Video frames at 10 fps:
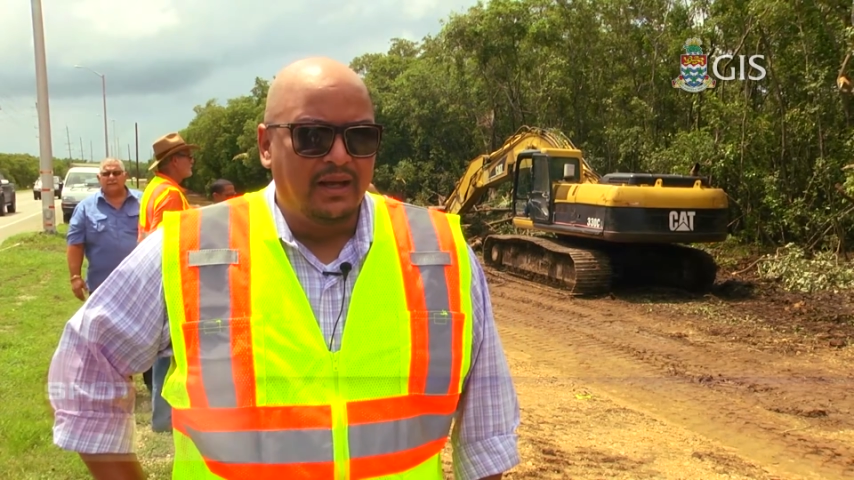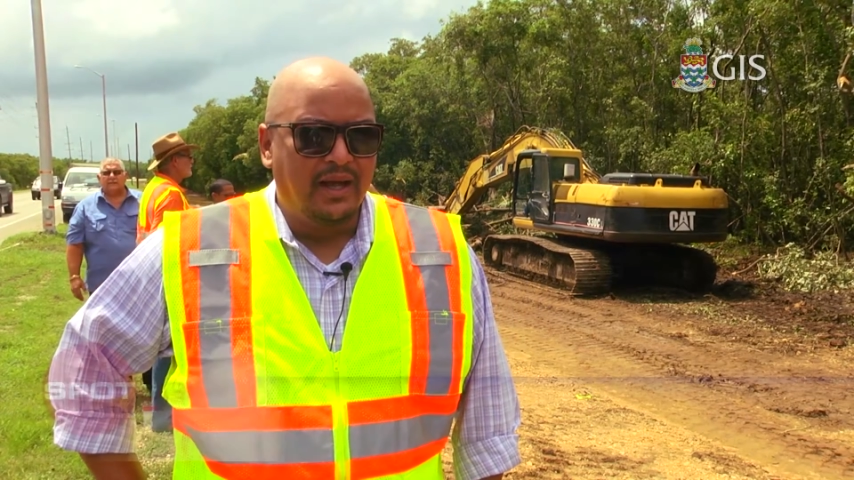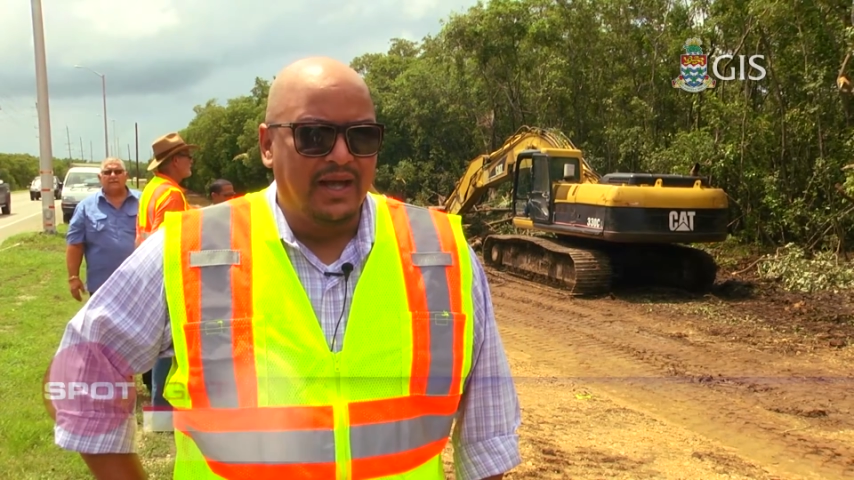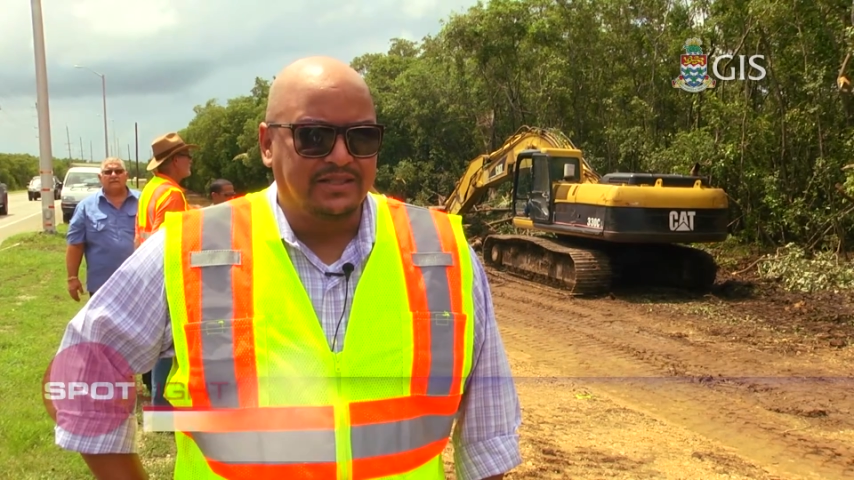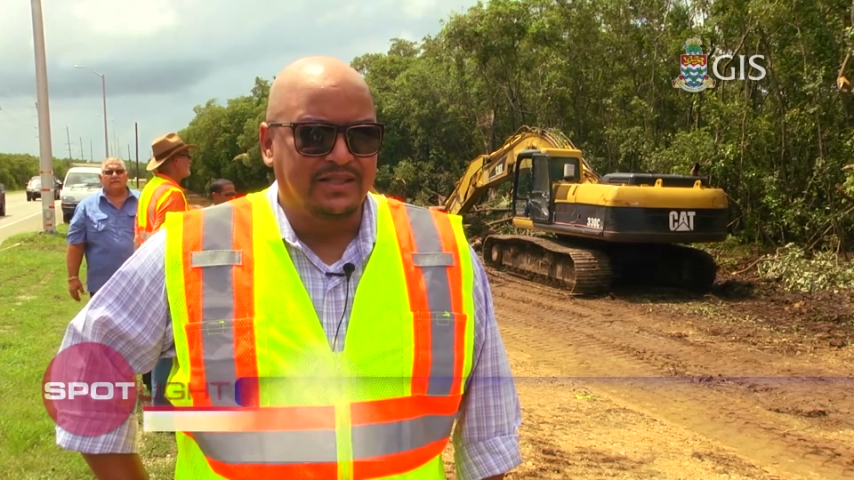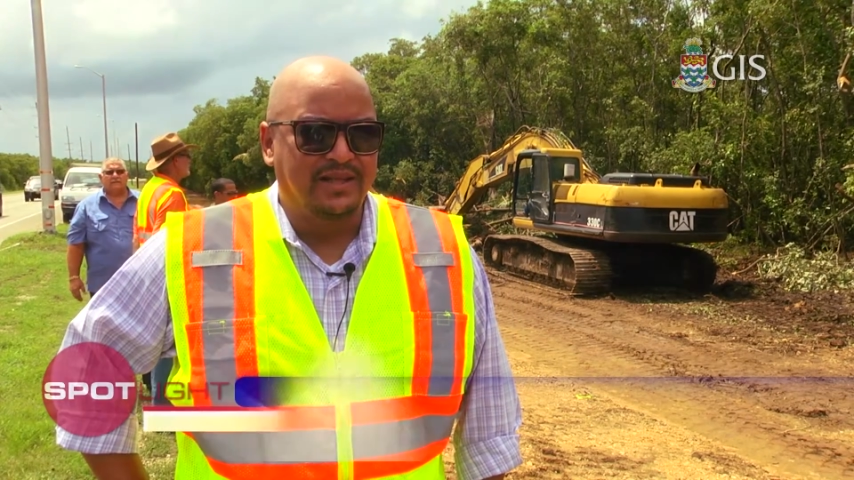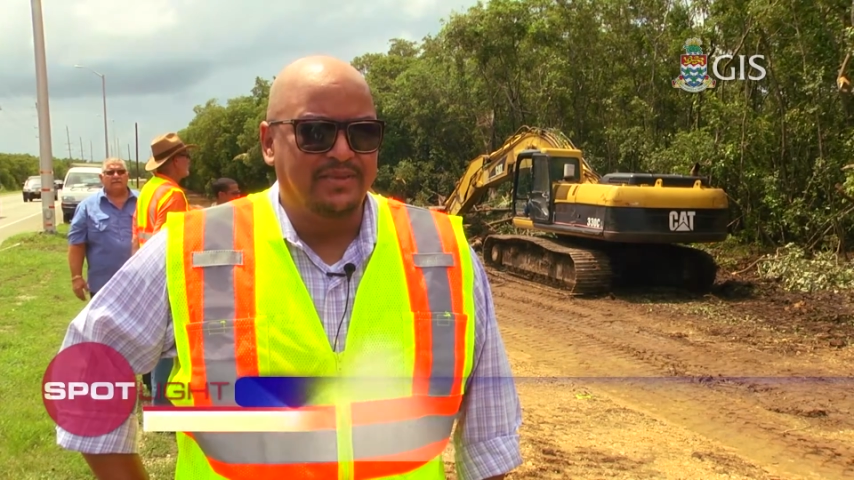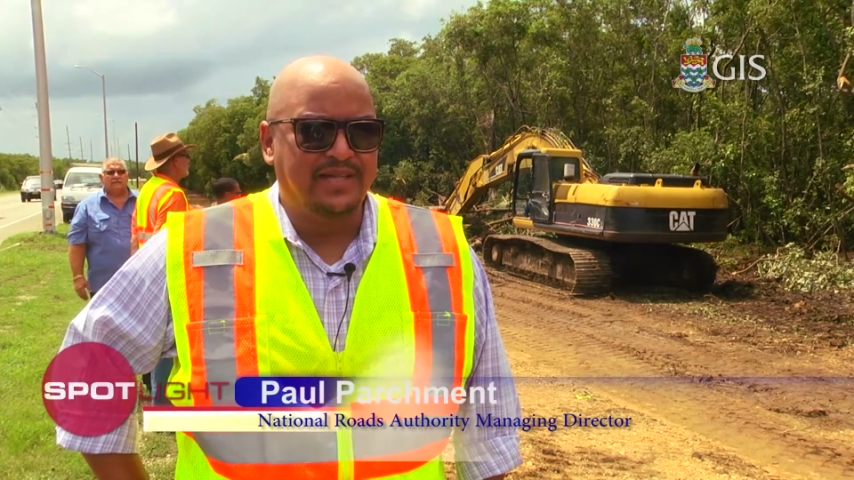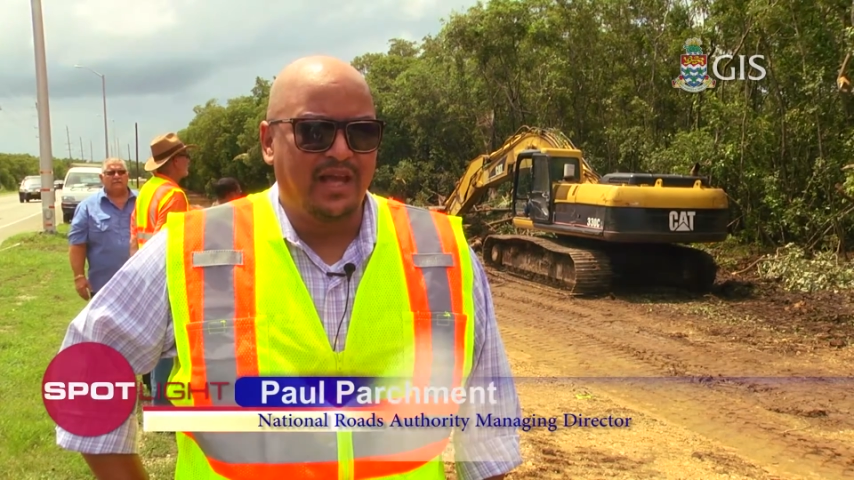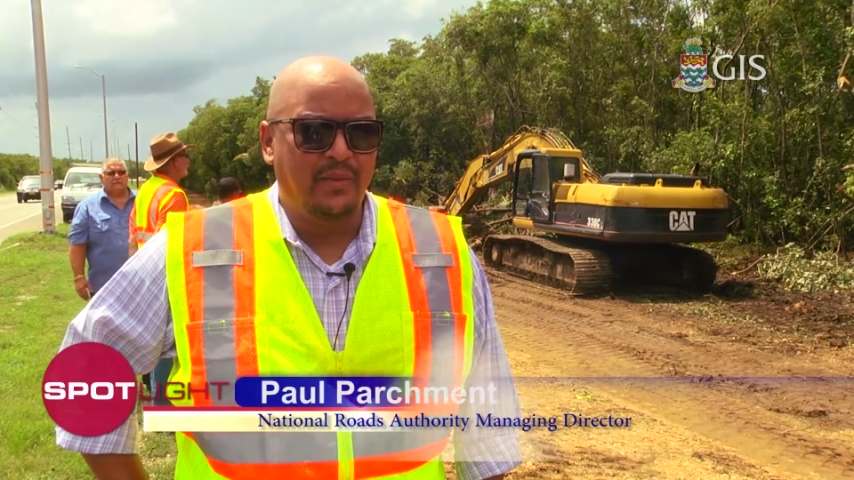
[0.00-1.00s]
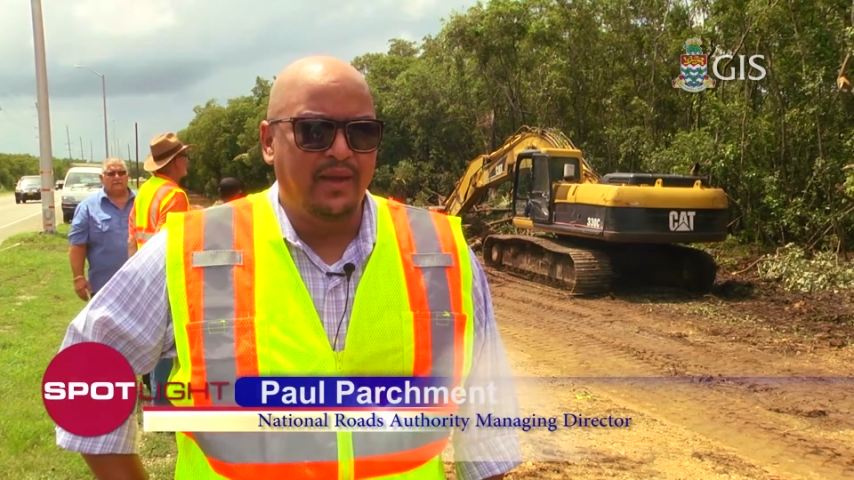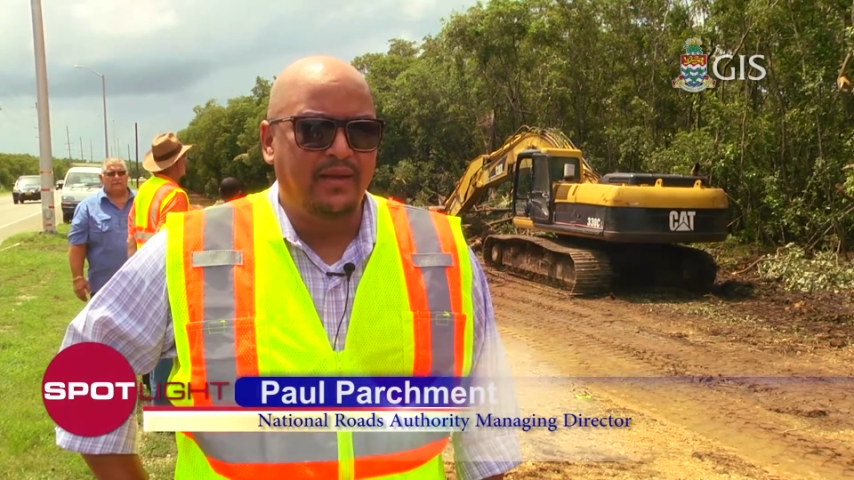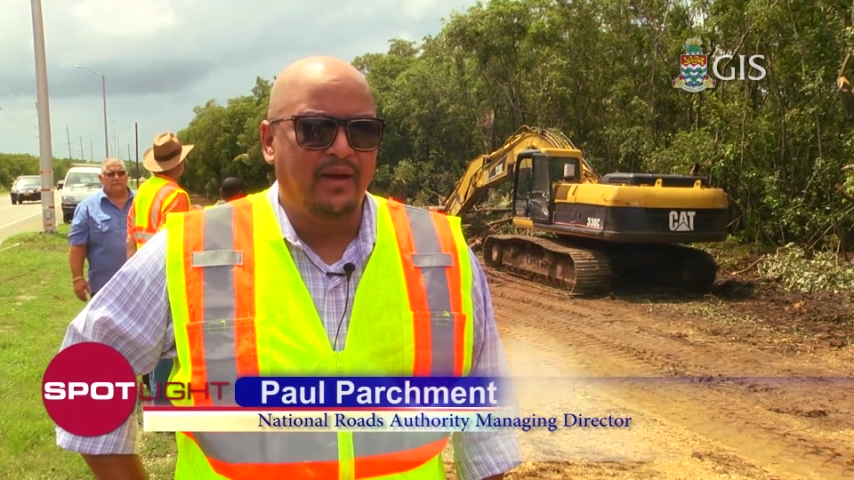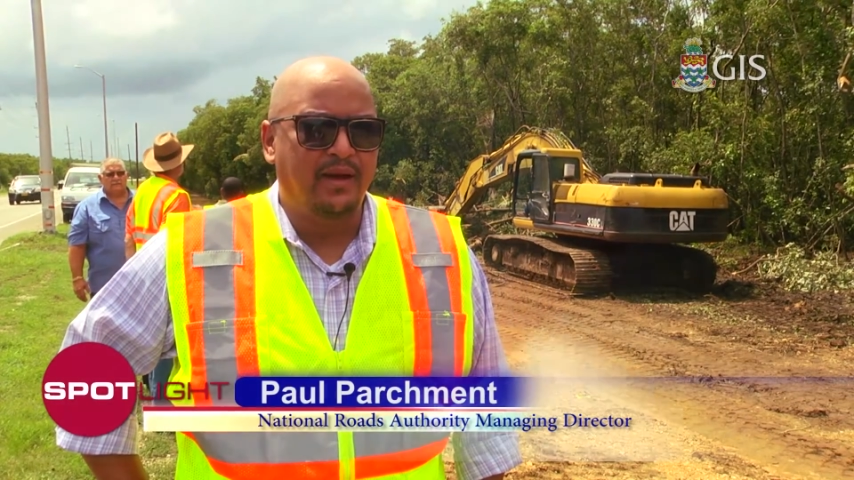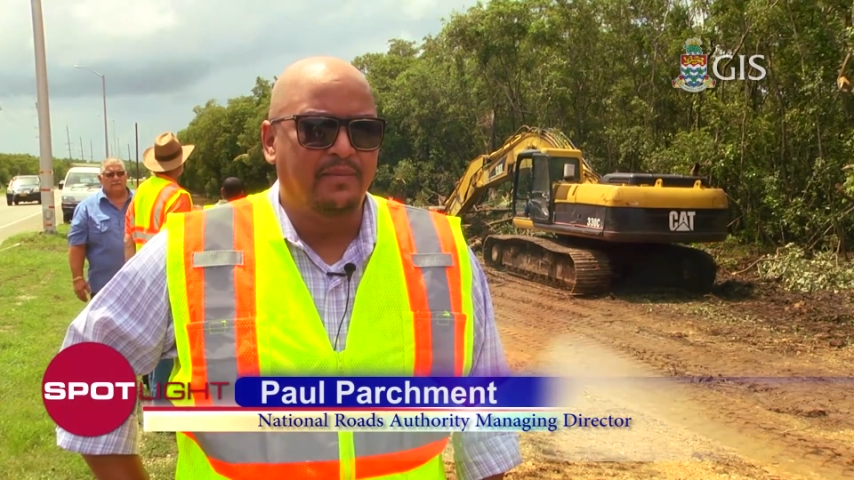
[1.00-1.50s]
Esther Tibbetts Highway
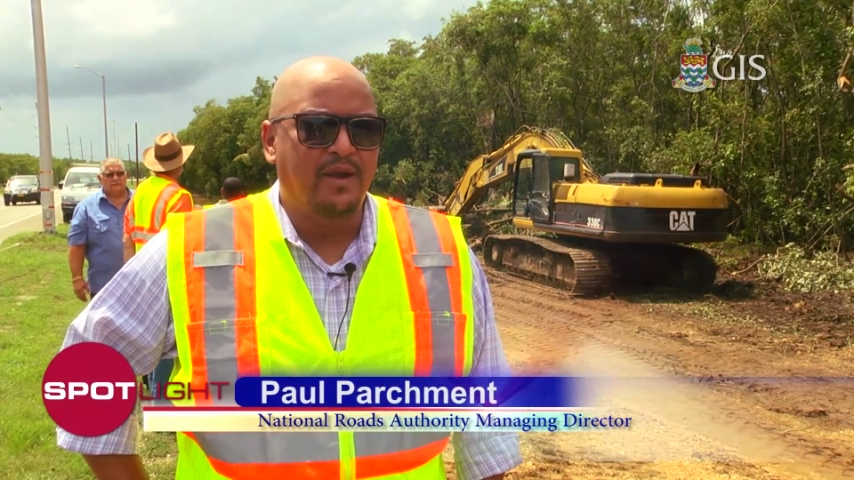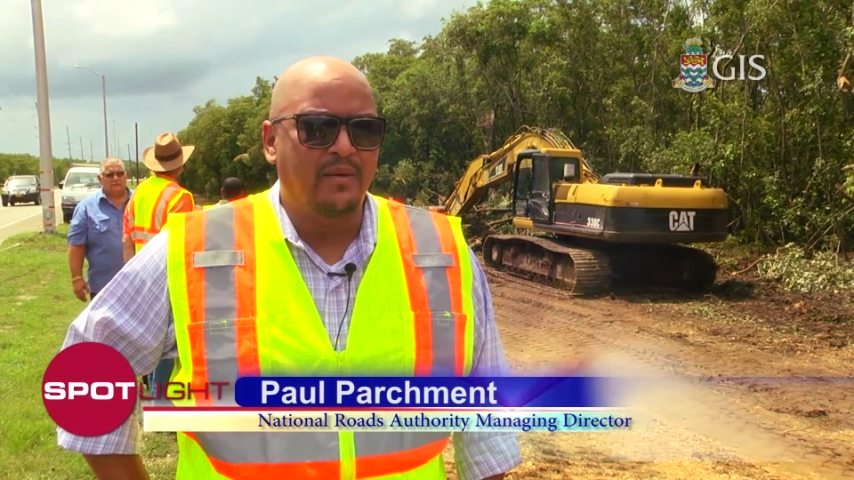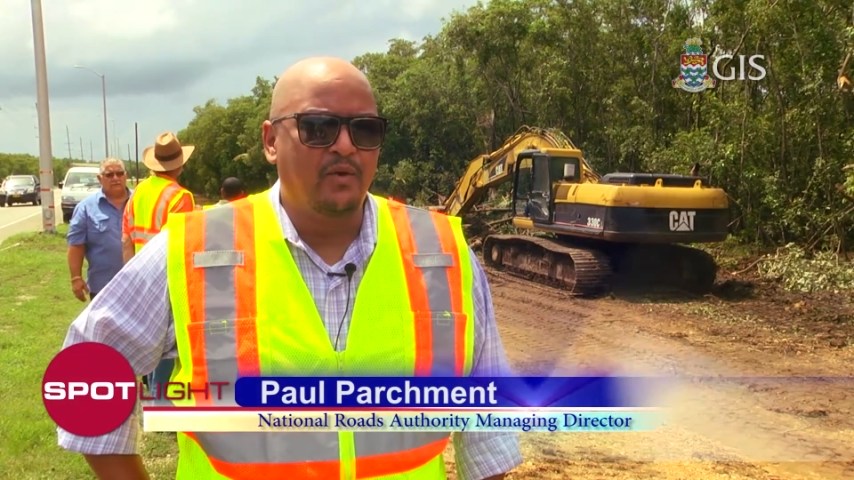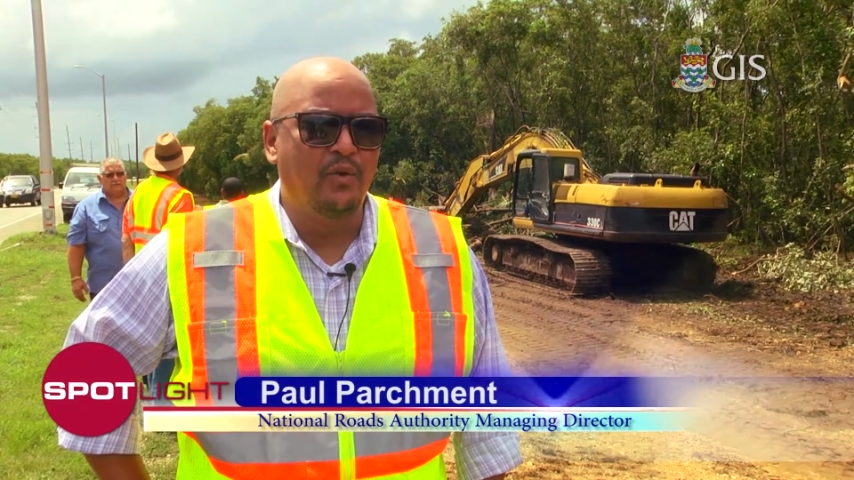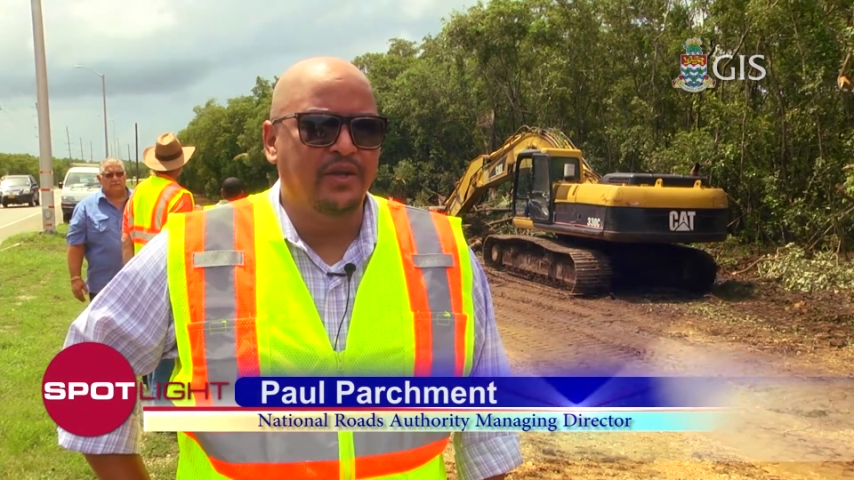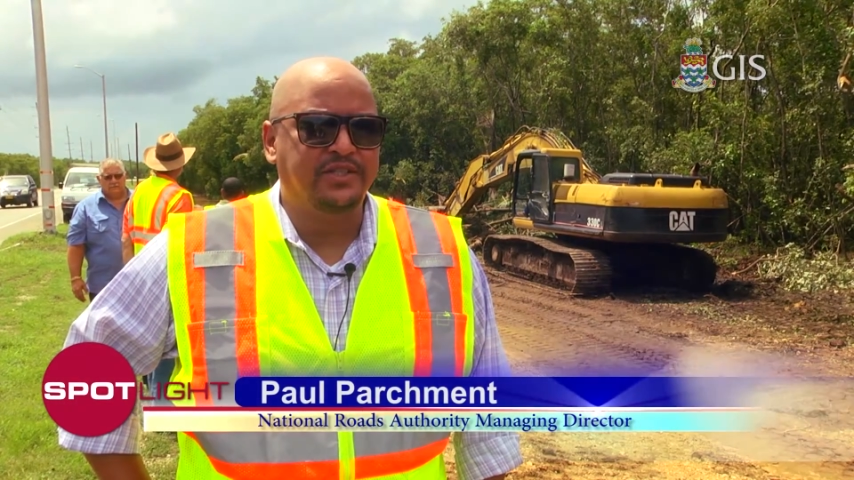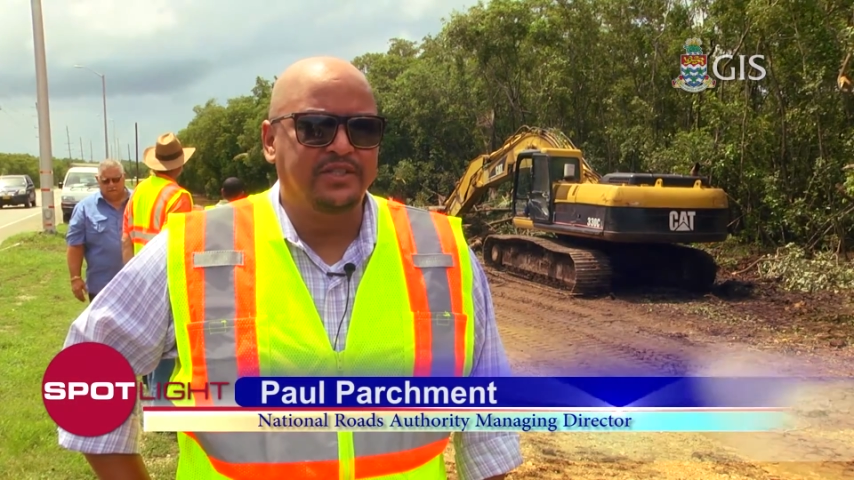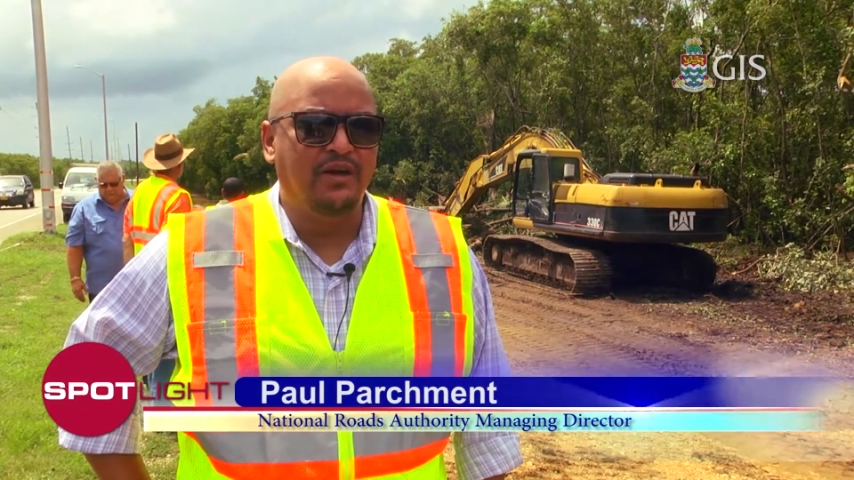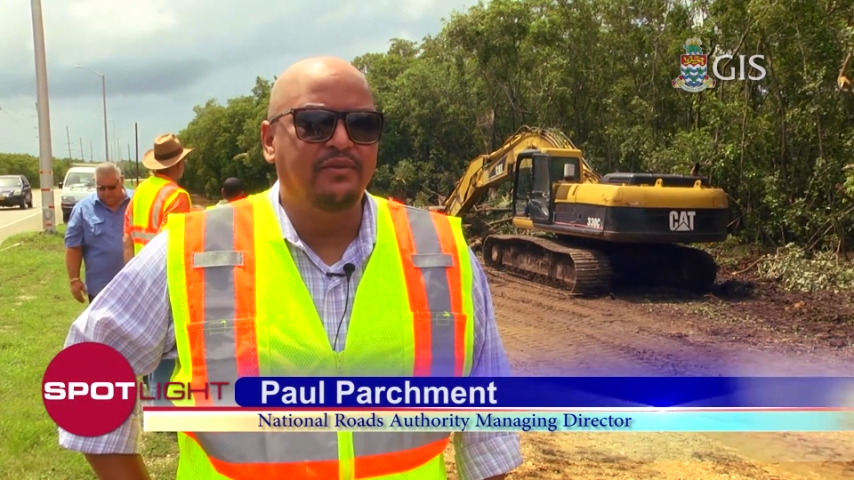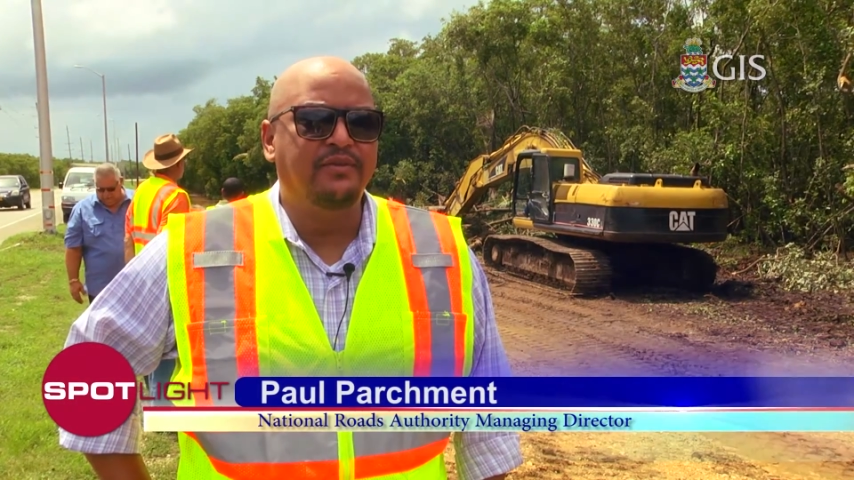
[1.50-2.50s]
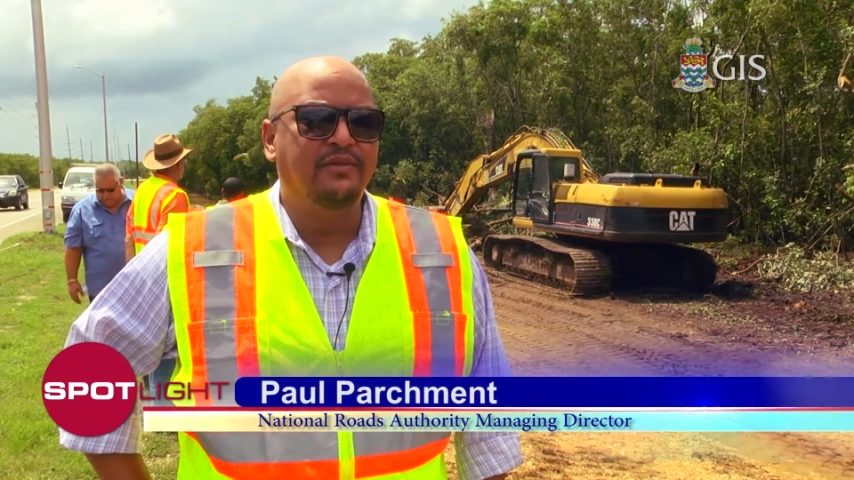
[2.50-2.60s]
going south